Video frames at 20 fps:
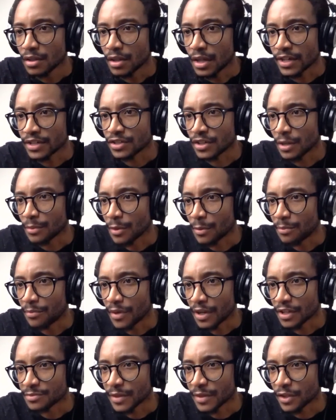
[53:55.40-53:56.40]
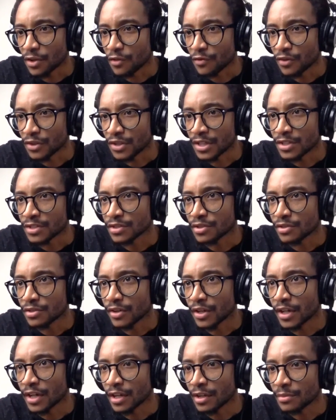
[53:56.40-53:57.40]
Actually, I'm gonna bounce back over on
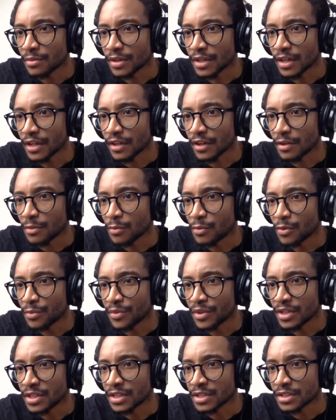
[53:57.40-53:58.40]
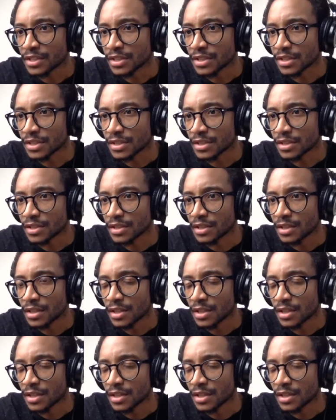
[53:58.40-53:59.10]
Instagram. I got a couple more minutes.